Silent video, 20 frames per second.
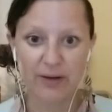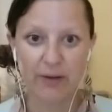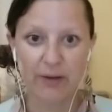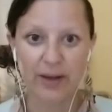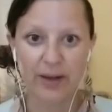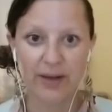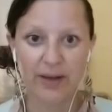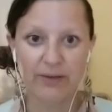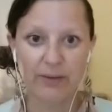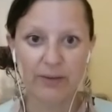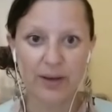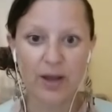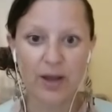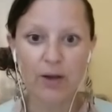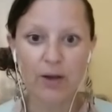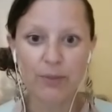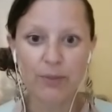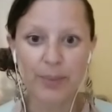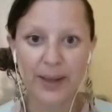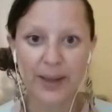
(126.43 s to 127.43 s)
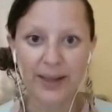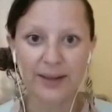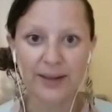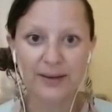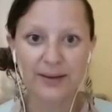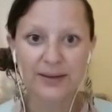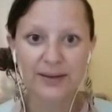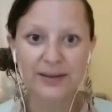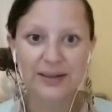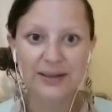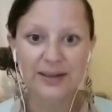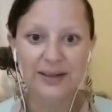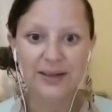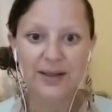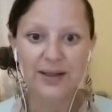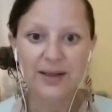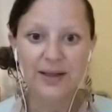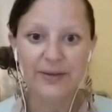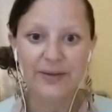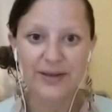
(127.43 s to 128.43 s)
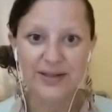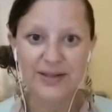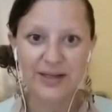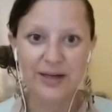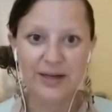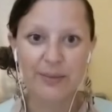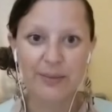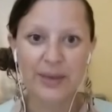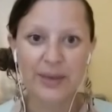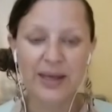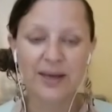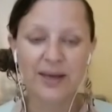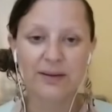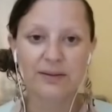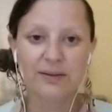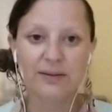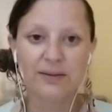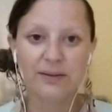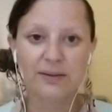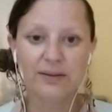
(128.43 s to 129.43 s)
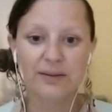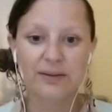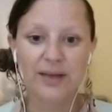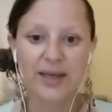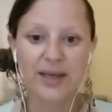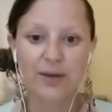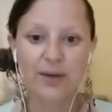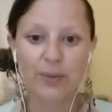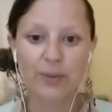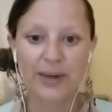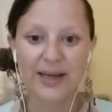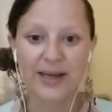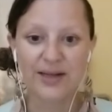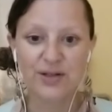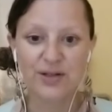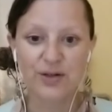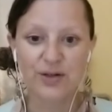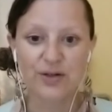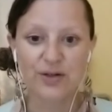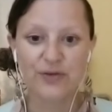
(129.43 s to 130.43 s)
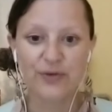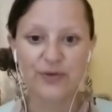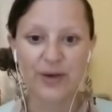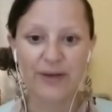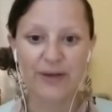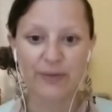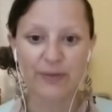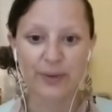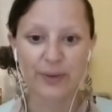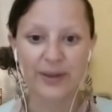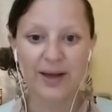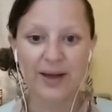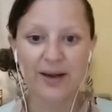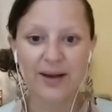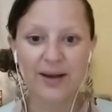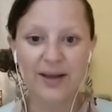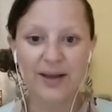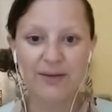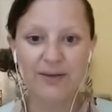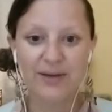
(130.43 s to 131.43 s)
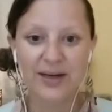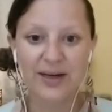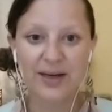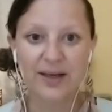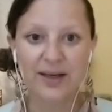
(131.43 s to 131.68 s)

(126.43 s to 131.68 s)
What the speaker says: Okay, so I'm hoping that's going to be equally as good for everyone. Hi, Irina.